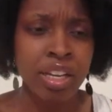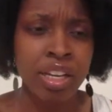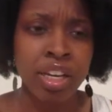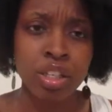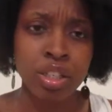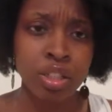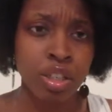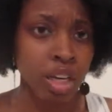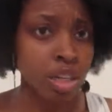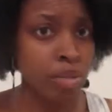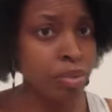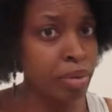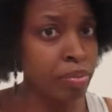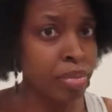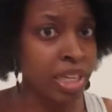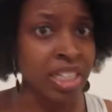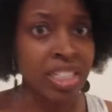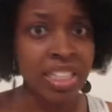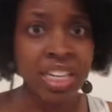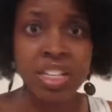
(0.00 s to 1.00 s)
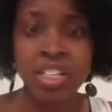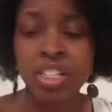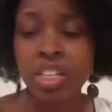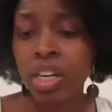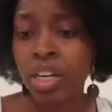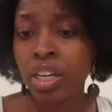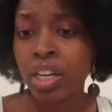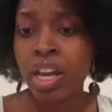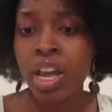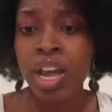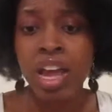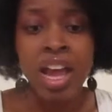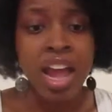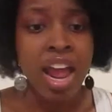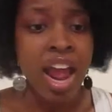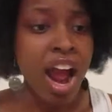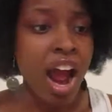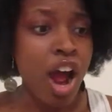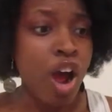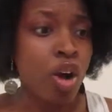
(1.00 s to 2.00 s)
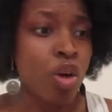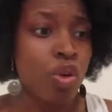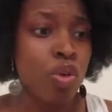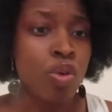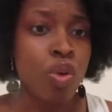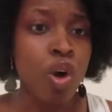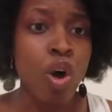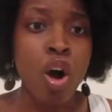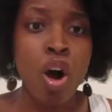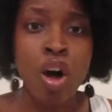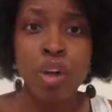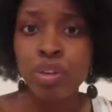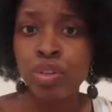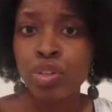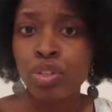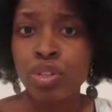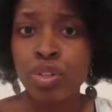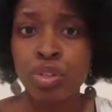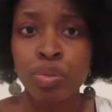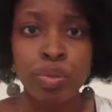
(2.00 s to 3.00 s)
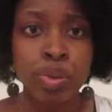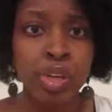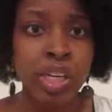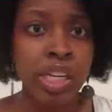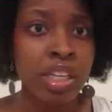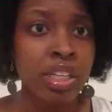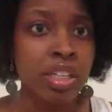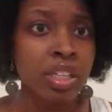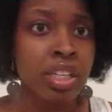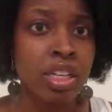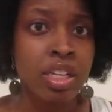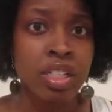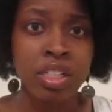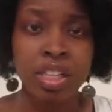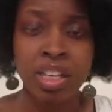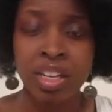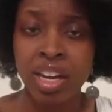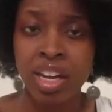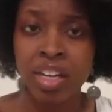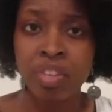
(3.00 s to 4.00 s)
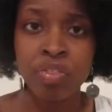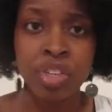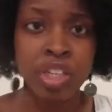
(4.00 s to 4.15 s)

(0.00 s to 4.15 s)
He also talked about meditation and how all those 3 things connect: